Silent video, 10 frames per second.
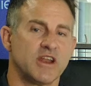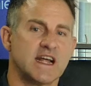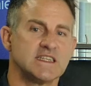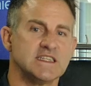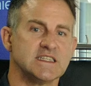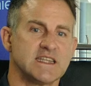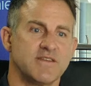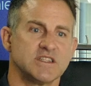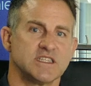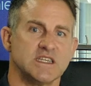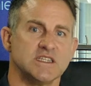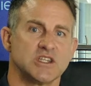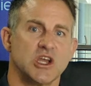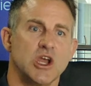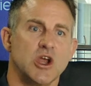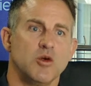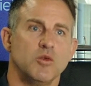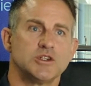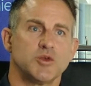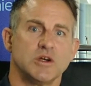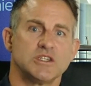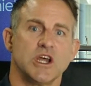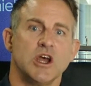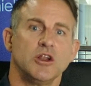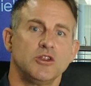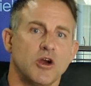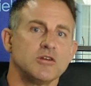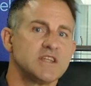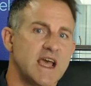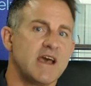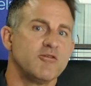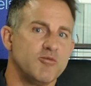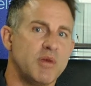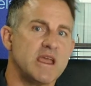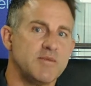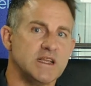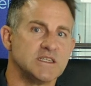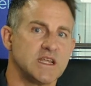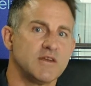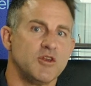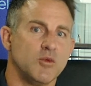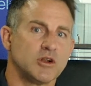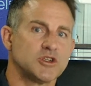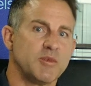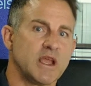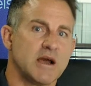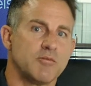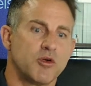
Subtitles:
1970s, which was don't have babies if you want to become